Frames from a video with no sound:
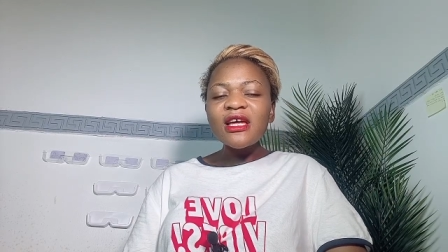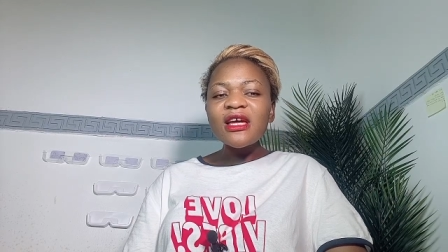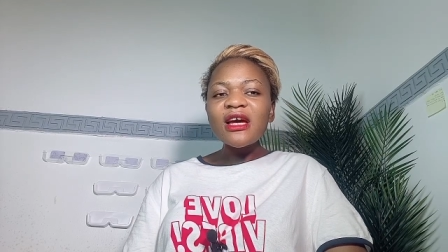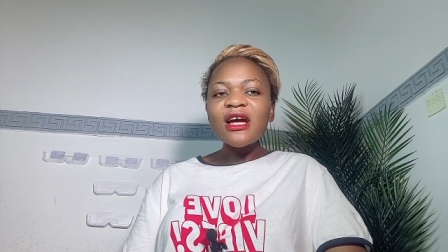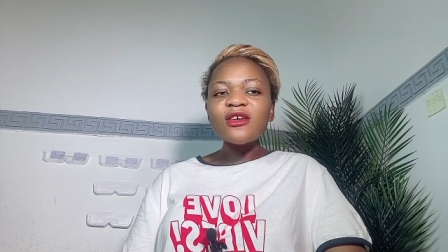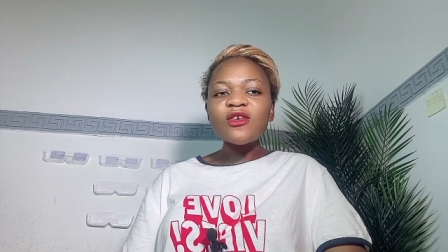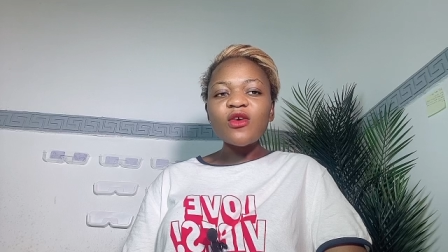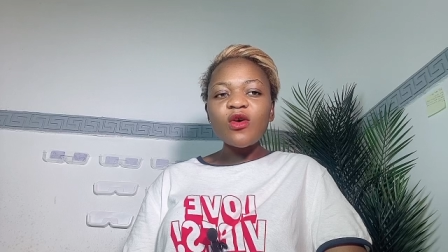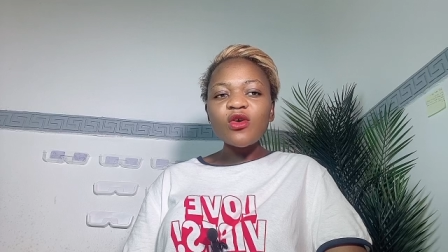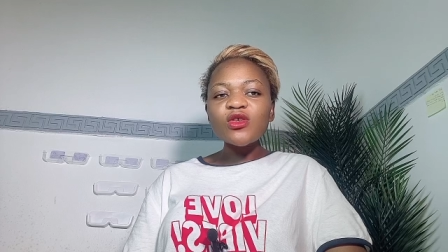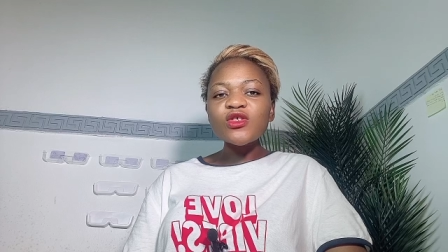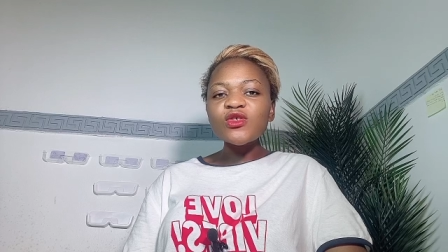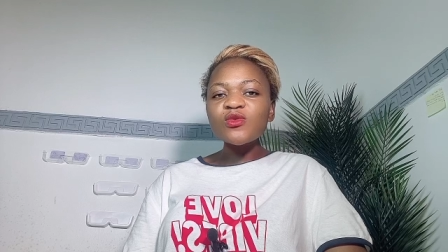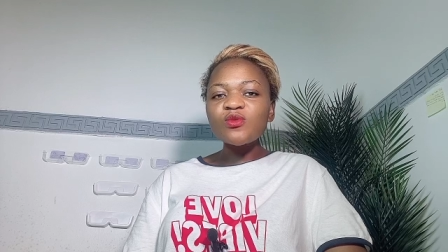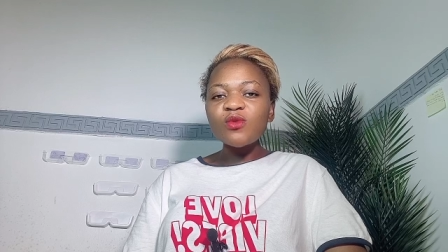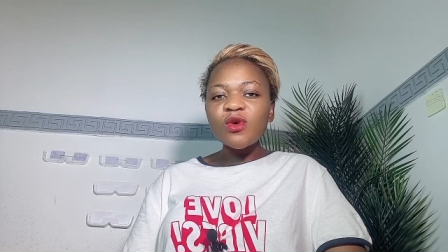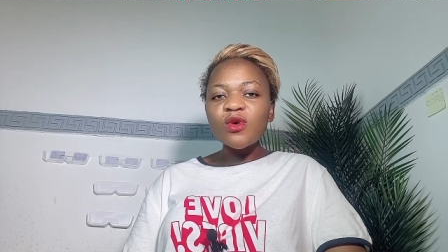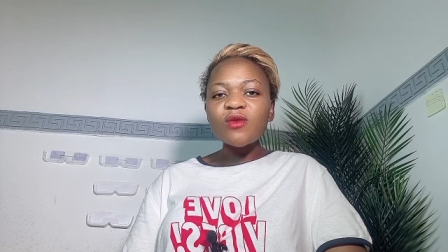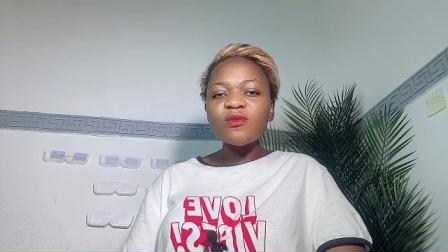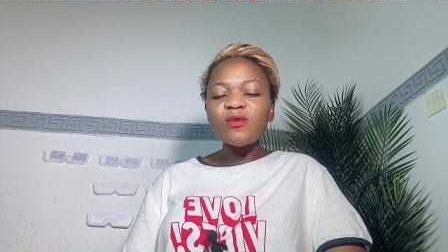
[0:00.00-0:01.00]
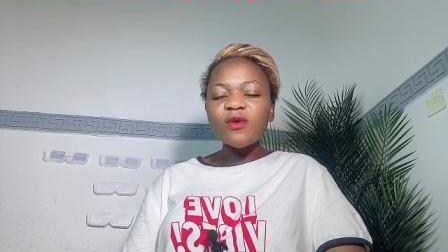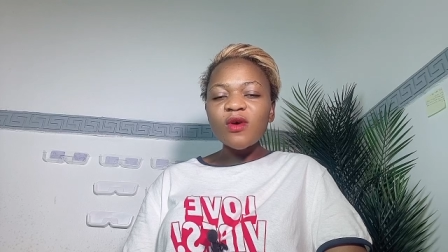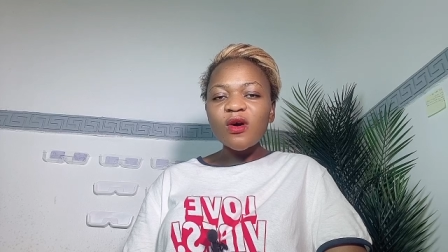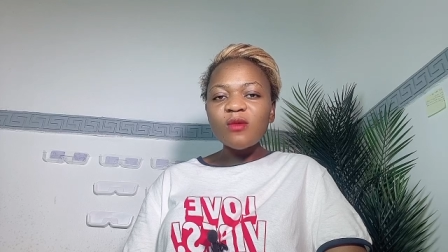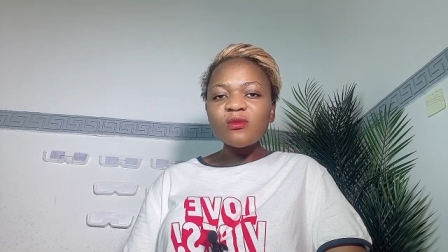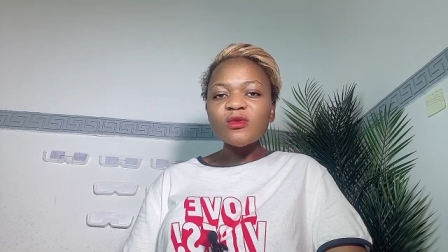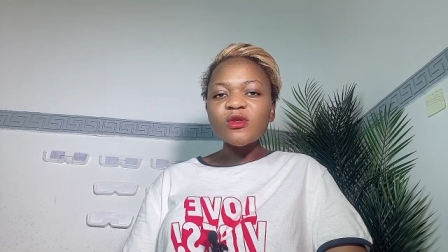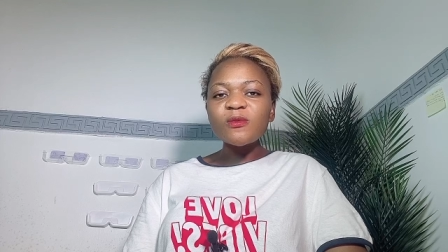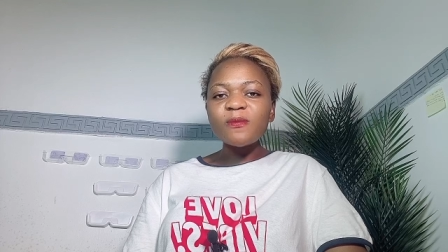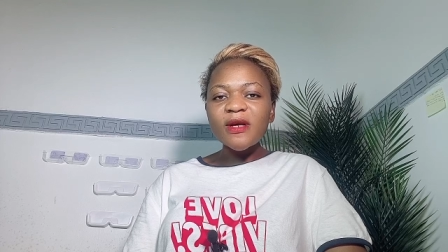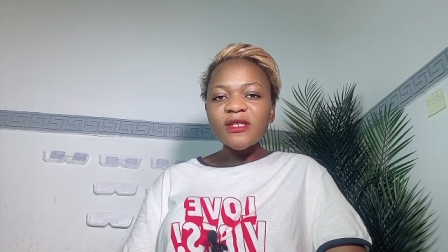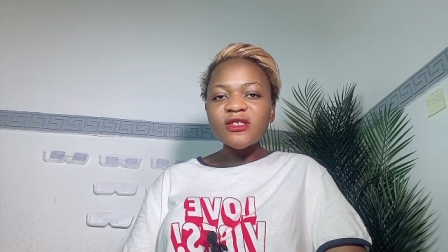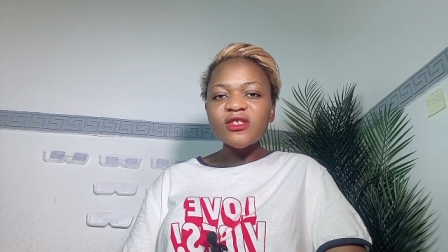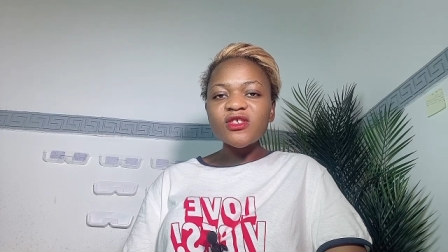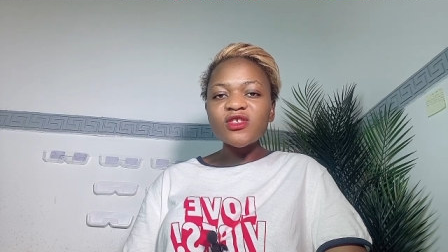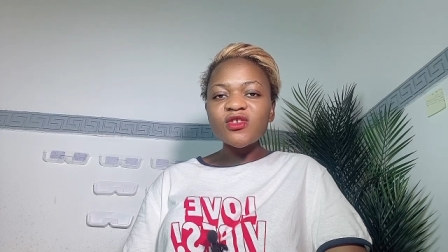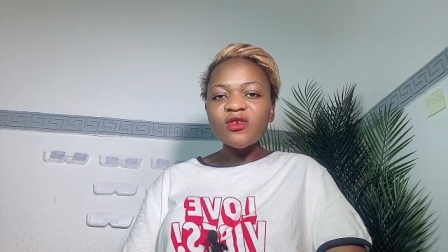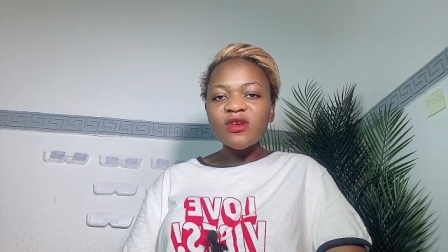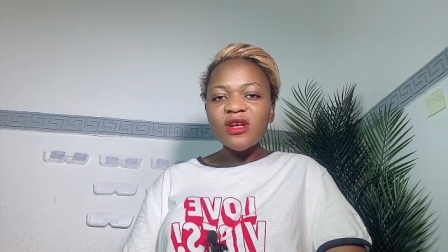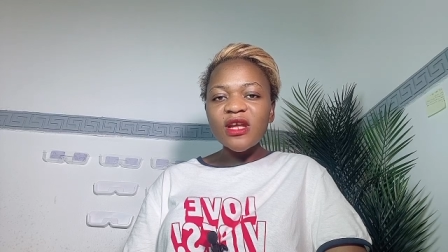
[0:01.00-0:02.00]
and God's word will come to pass
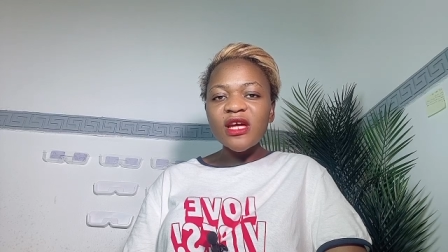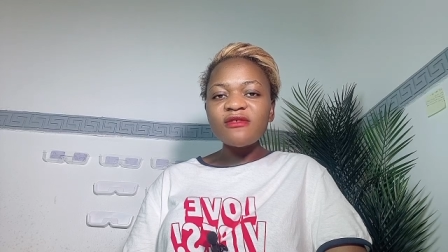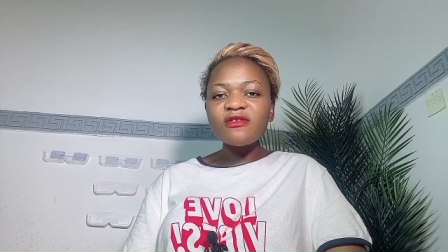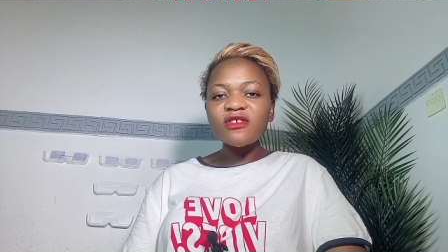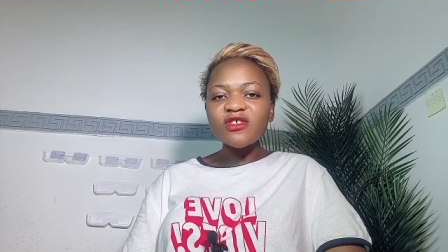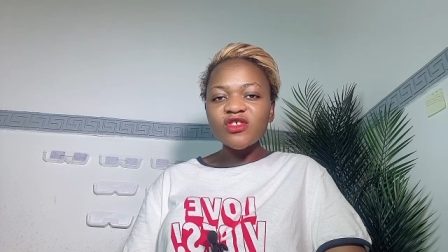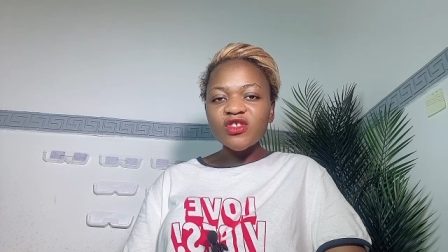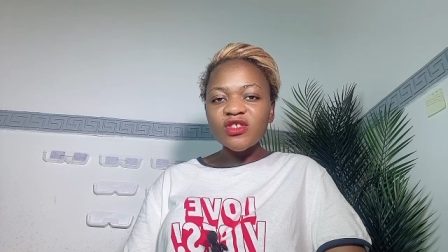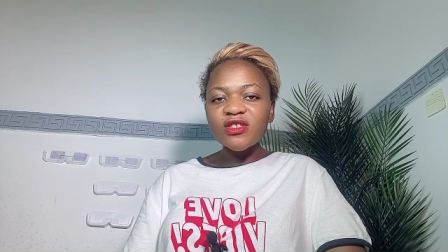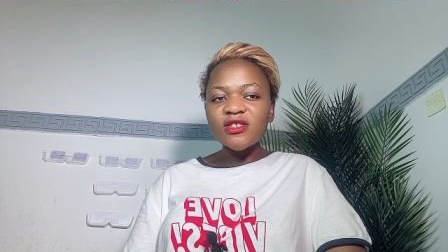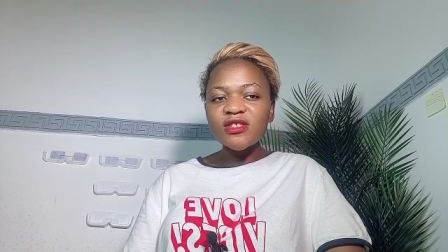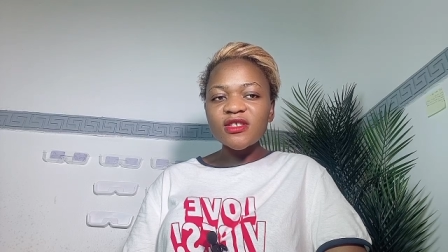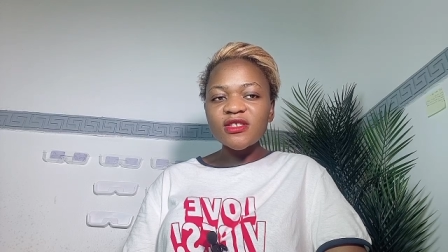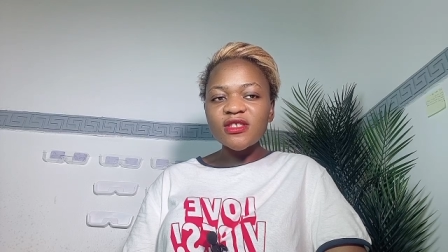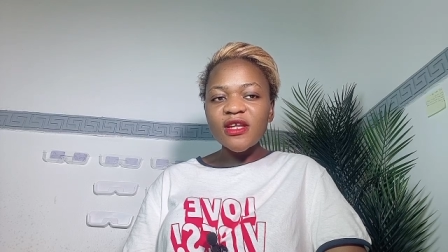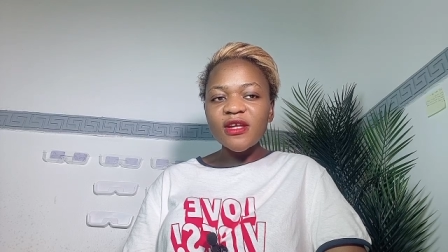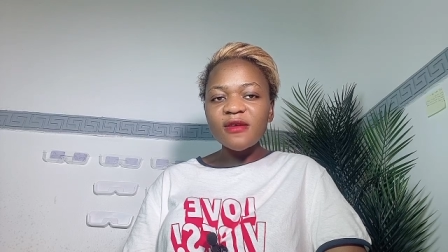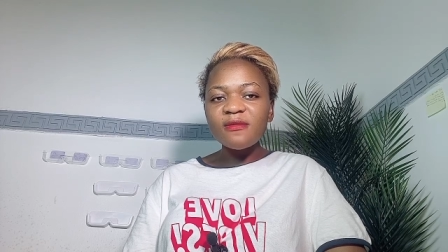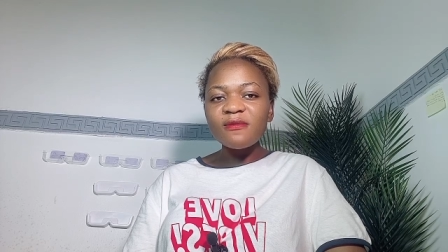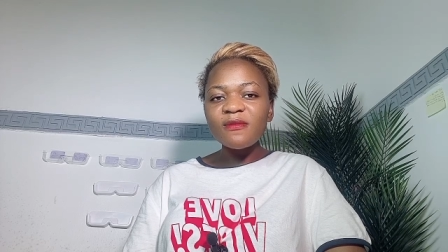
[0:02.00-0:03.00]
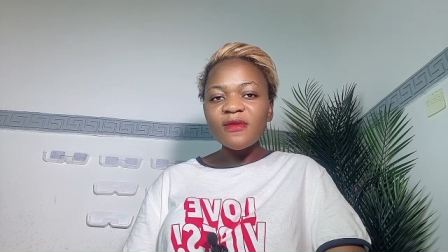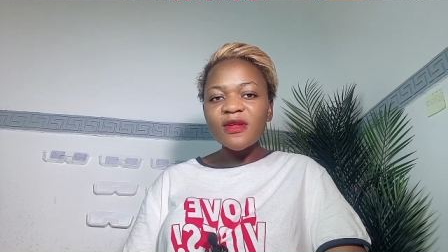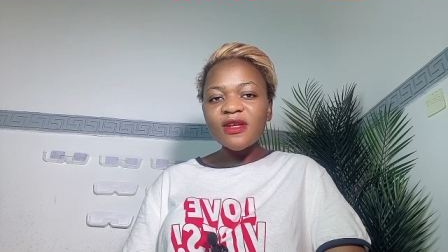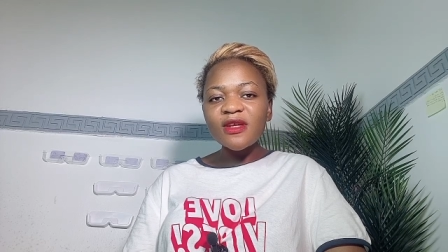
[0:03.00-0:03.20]
in your life in Jesus' name.